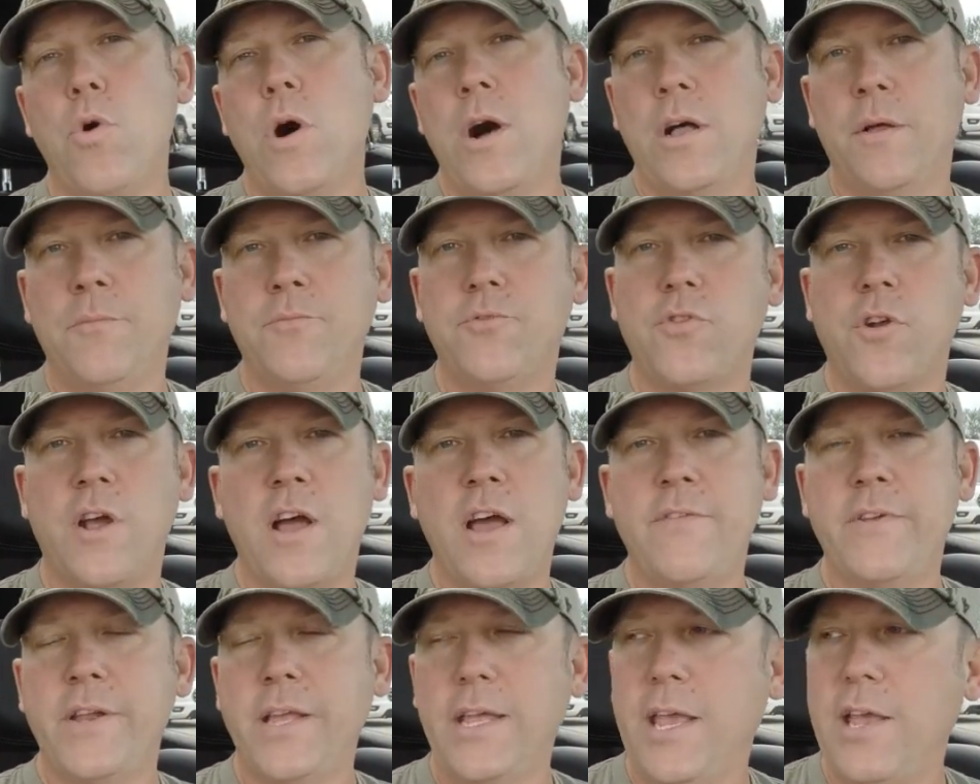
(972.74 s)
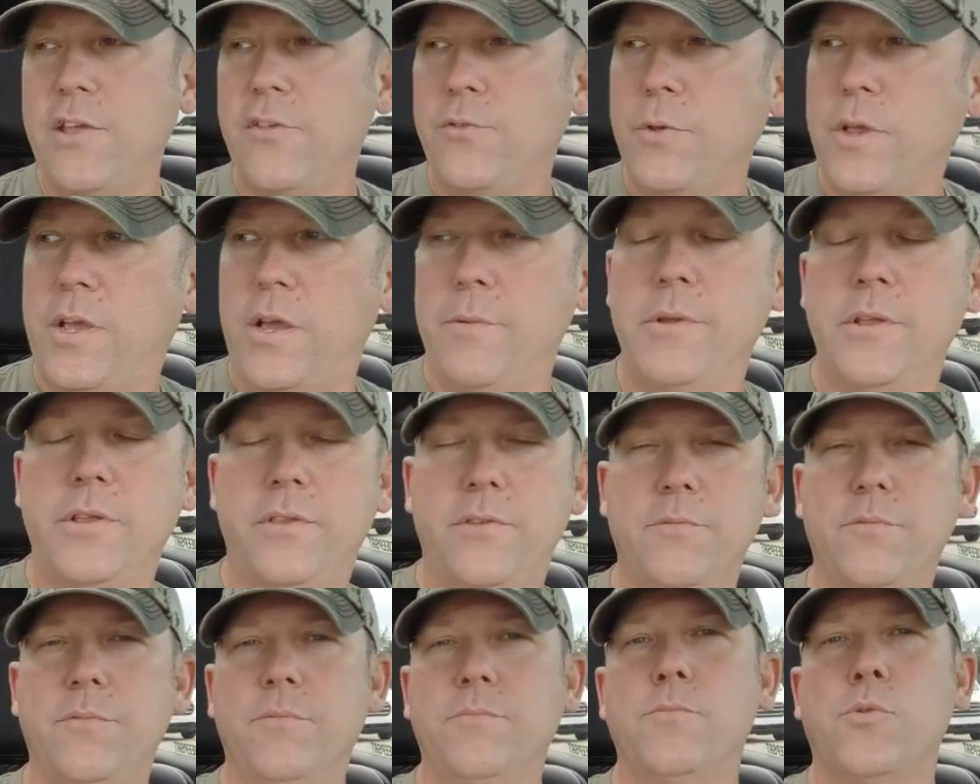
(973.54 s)
while I'm driving in case we come
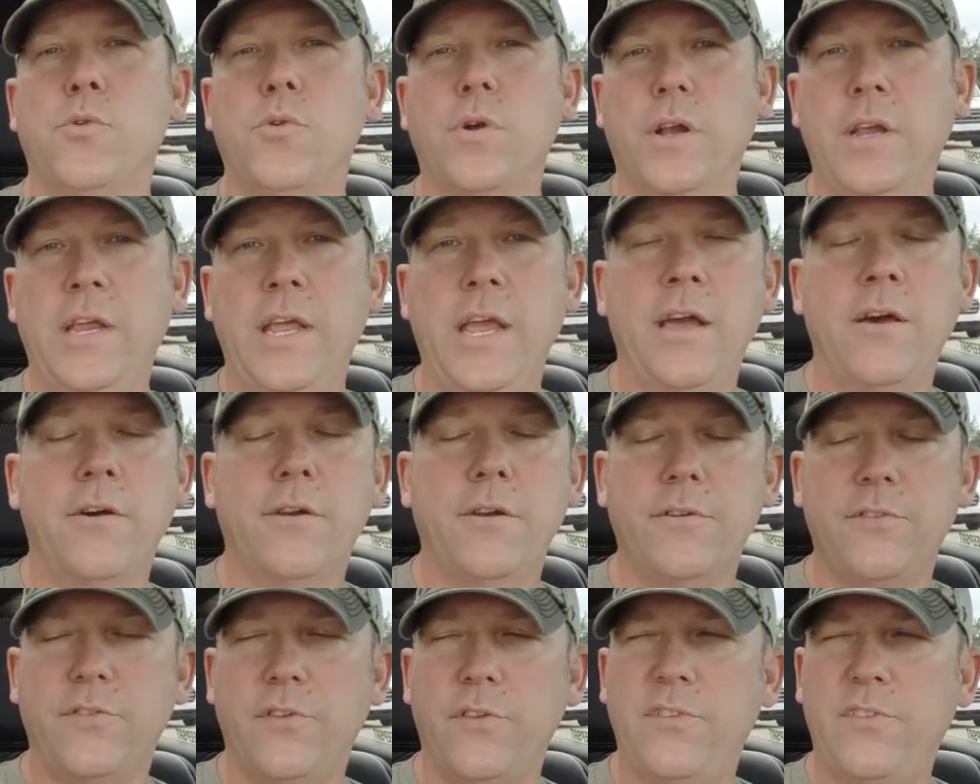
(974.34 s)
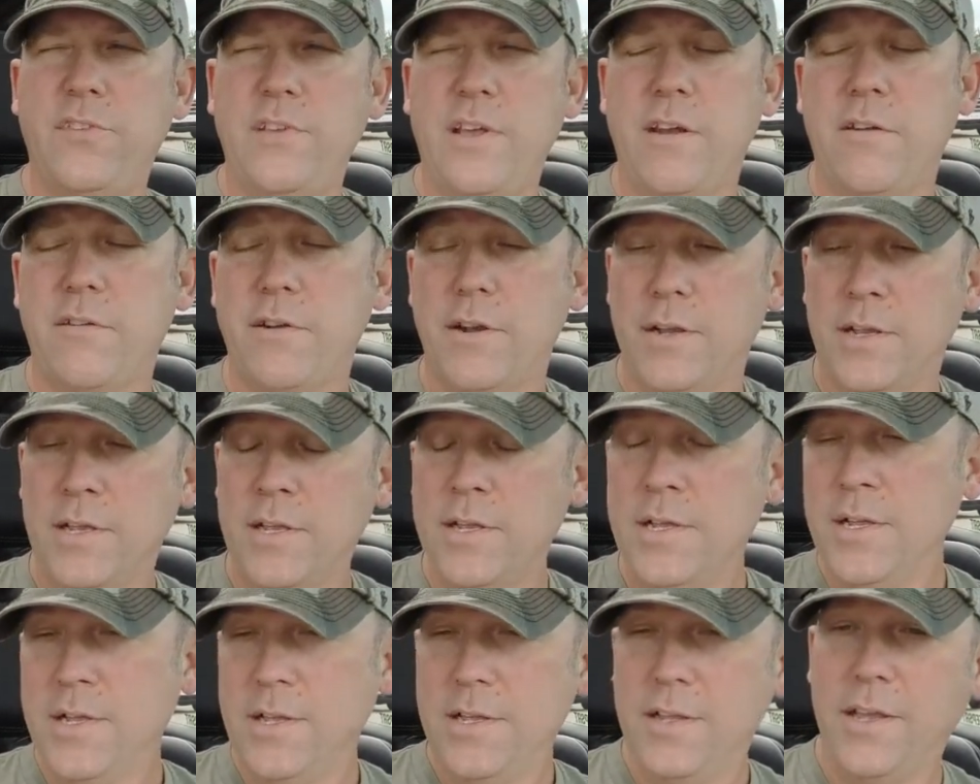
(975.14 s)
into more encounters, etc.
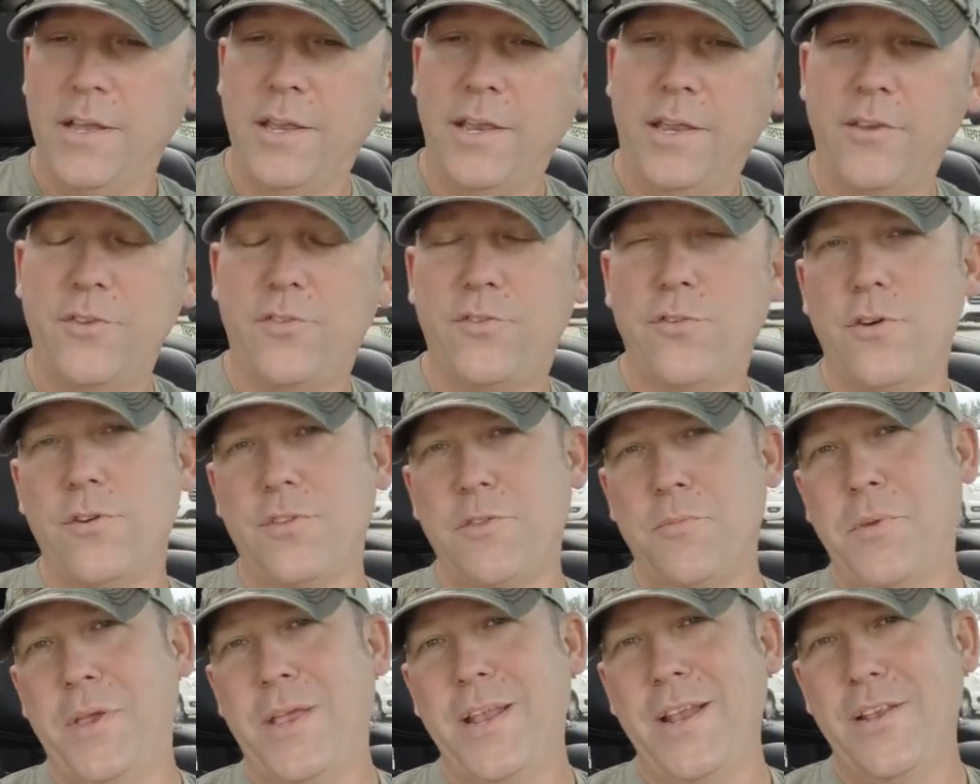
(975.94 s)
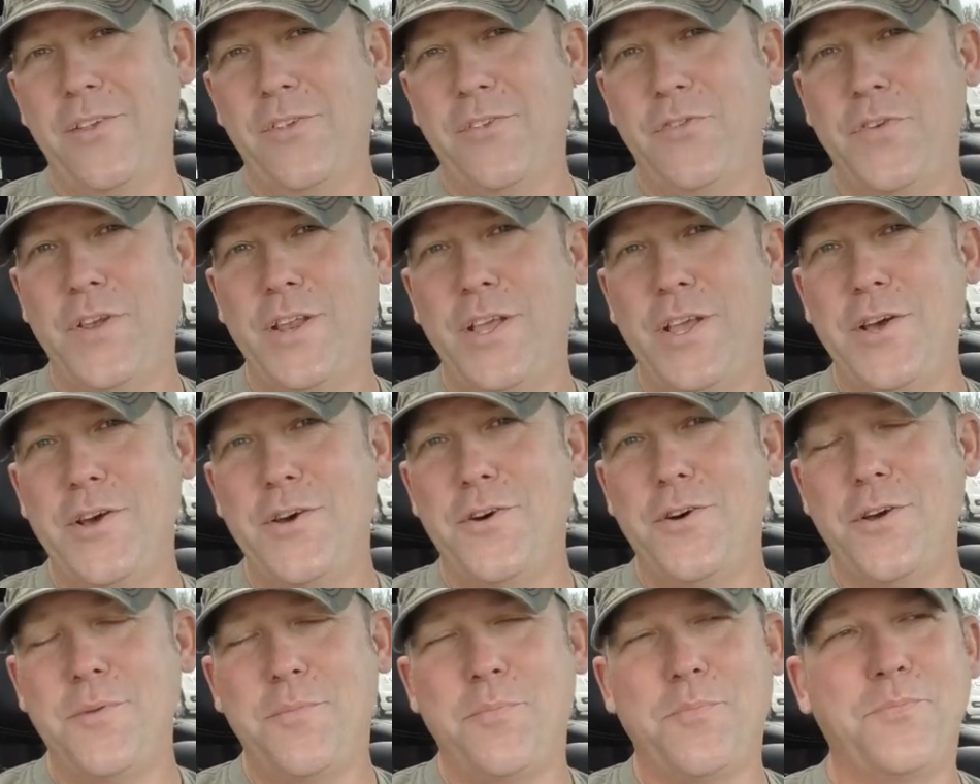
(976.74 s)
Like you saw at the beginning of this
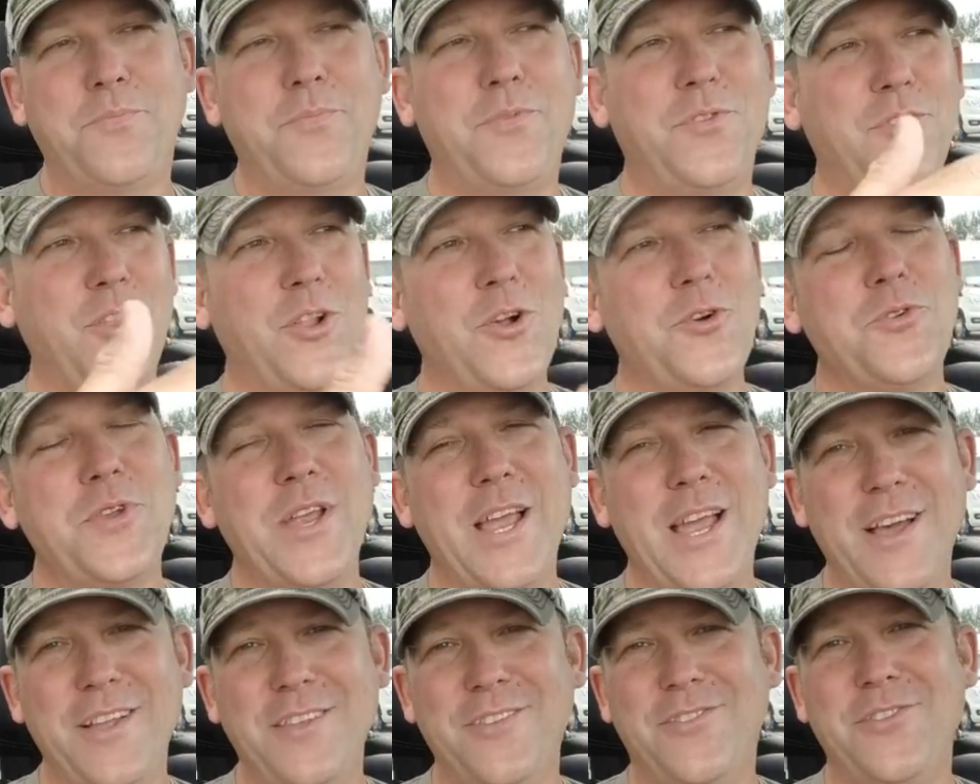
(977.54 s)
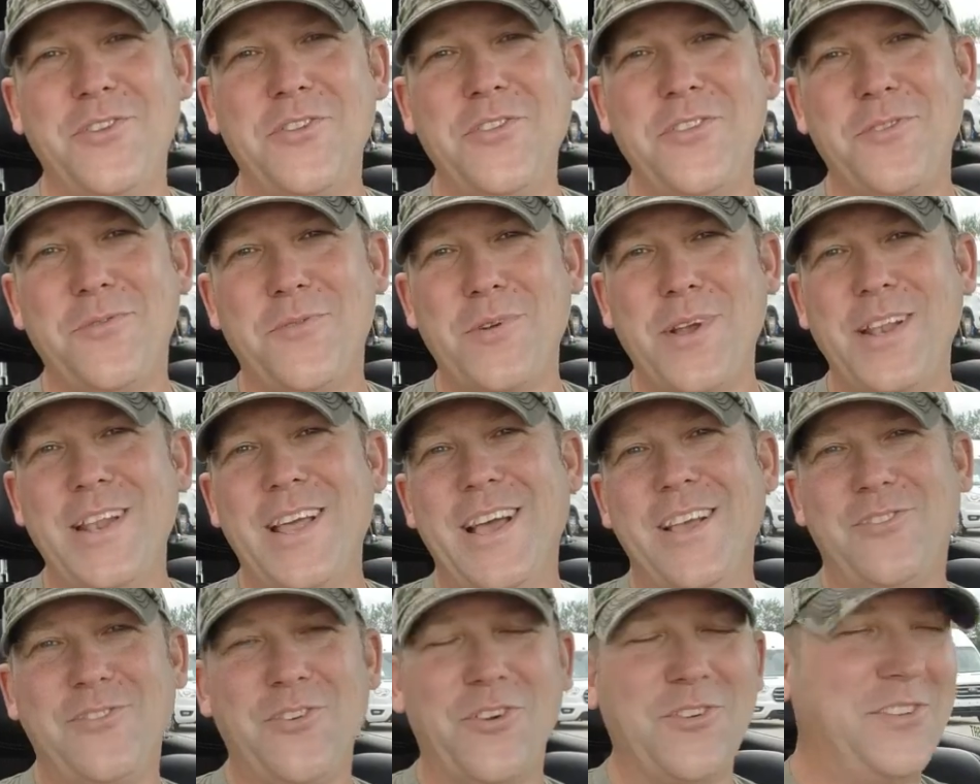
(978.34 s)
video, I slowed down so the red
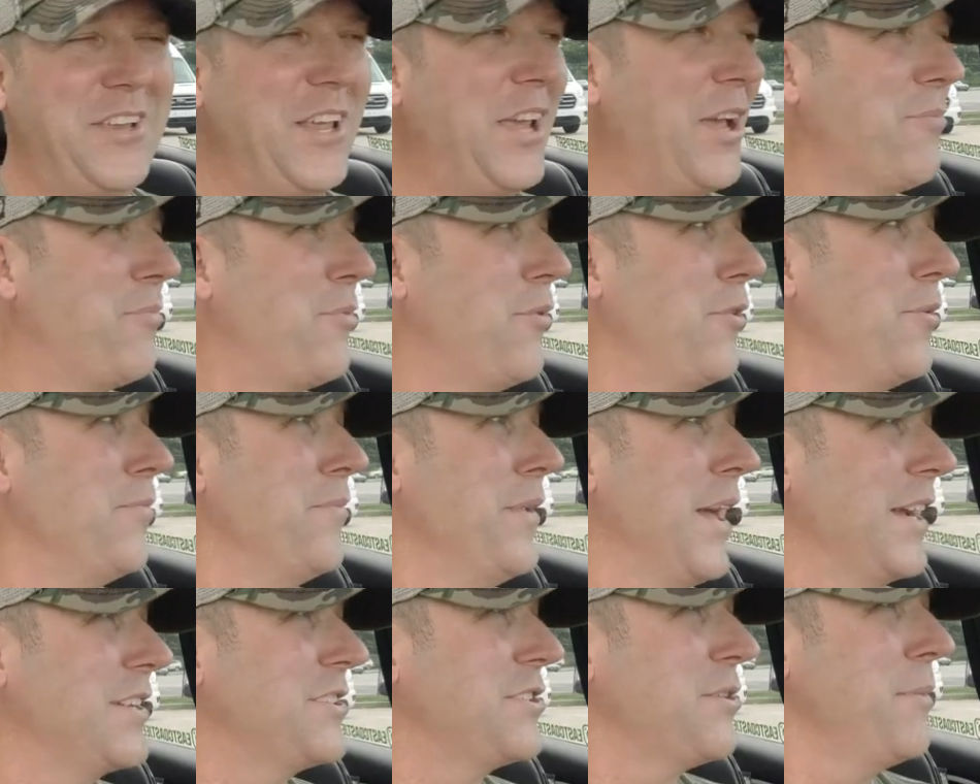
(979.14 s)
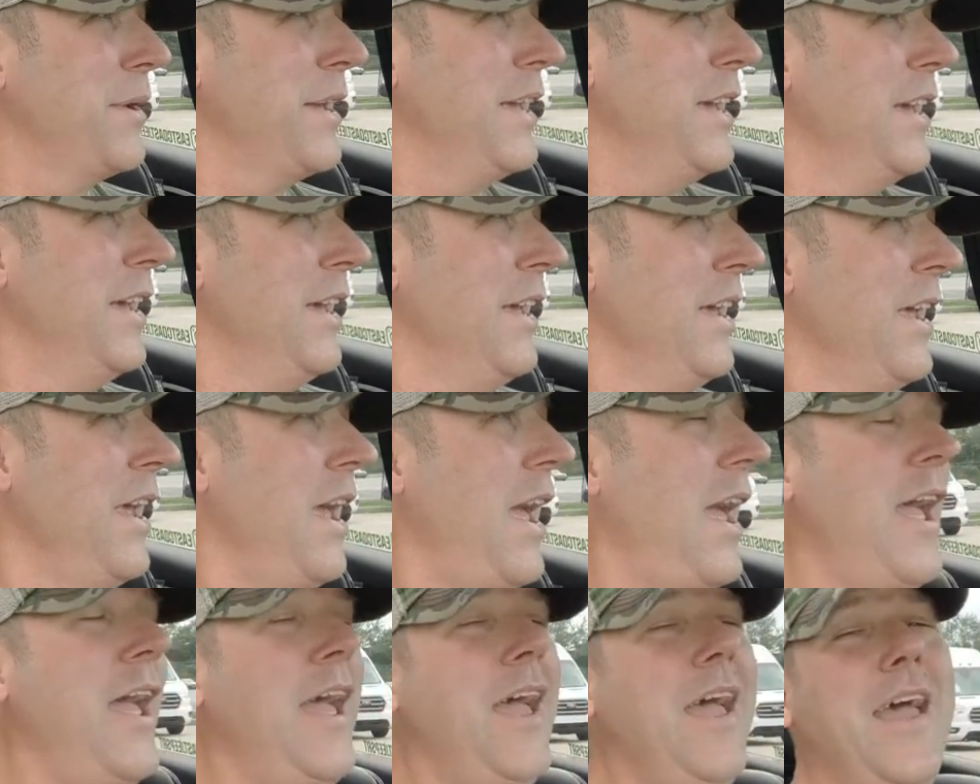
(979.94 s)
SRT could pull up next to me,
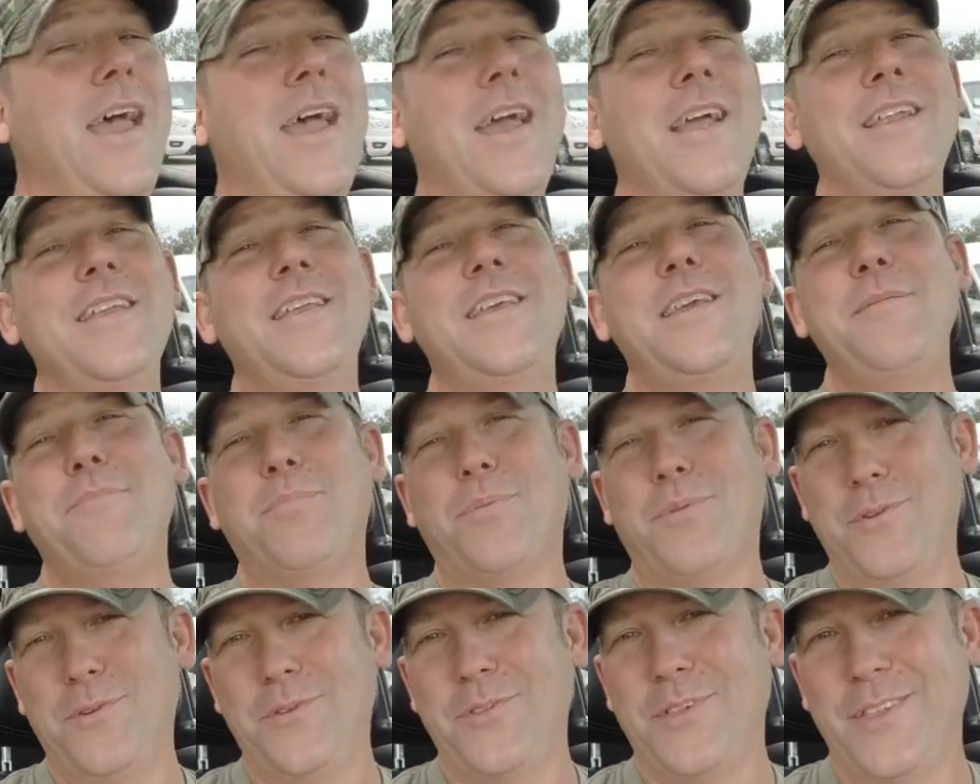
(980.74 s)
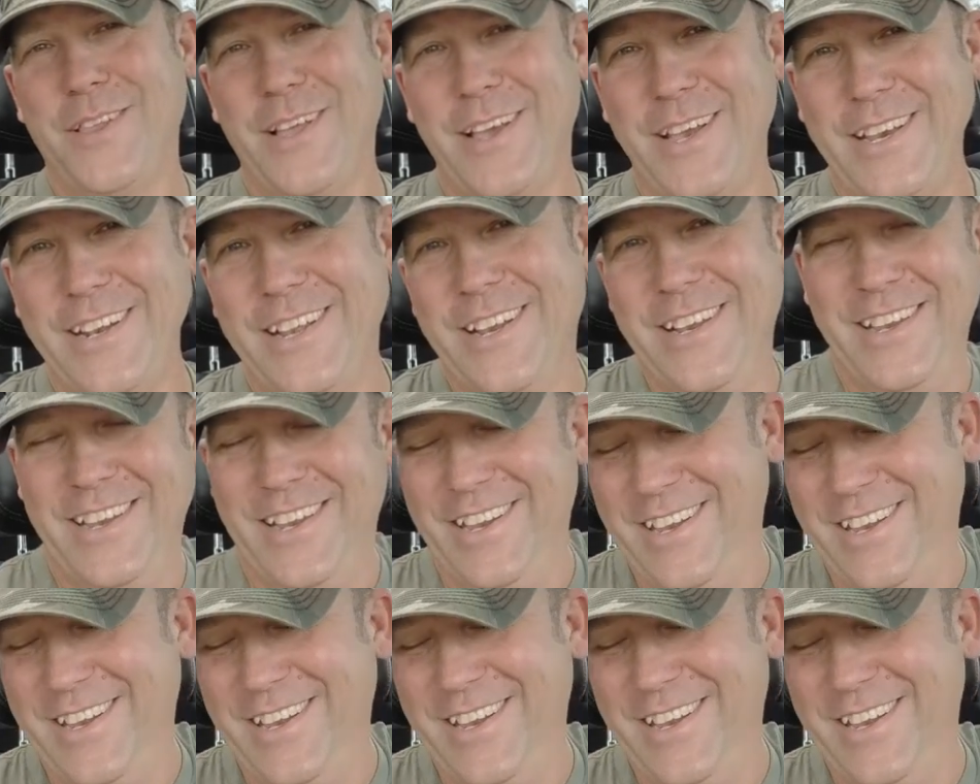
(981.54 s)
and he blew the light.